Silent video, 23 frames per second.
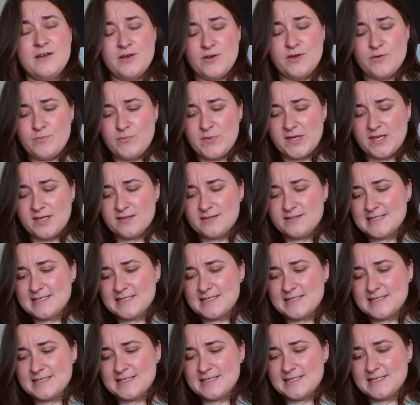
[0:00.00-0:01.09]
because I
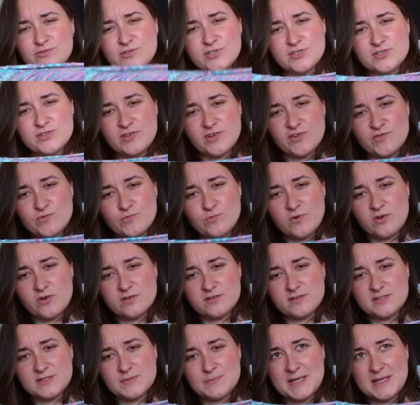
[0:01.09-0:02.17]
still just know
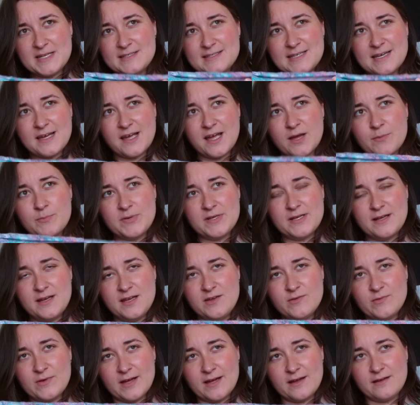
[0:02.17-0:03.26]
what's meant to happen
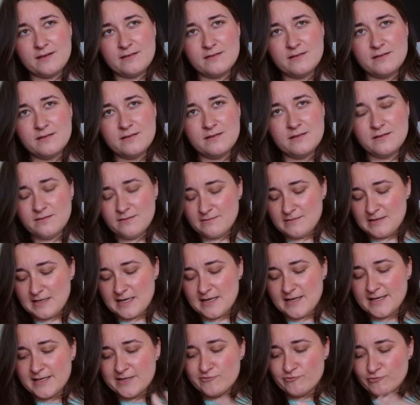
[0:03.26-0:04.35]
anyway. Like,
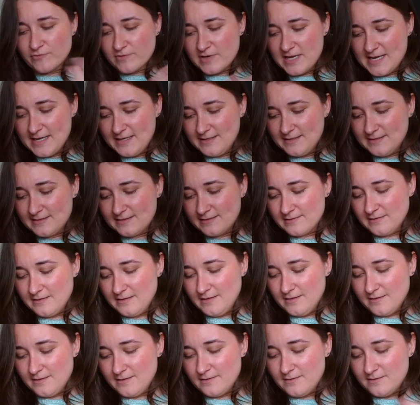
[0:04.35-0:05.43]
I can read
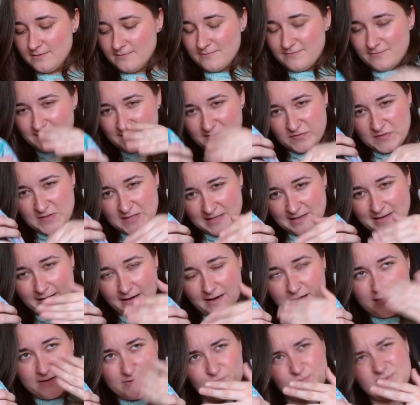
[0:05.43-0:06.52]
the
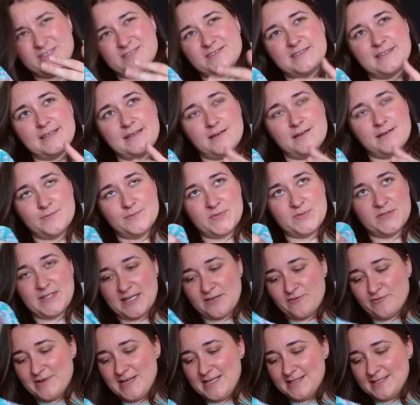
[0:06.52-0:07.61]
yarn, well, not the yarn, but
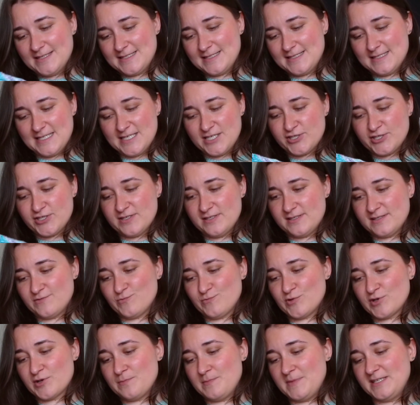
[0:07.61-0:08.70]
like read the stitches and
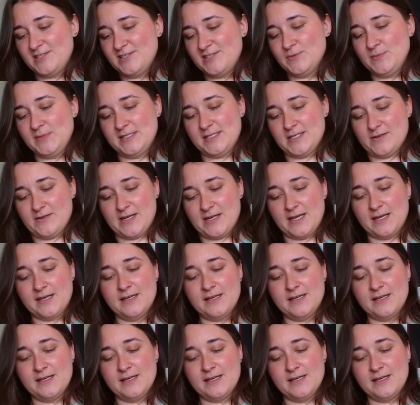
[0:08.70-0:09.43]
what I'm meant to be doing.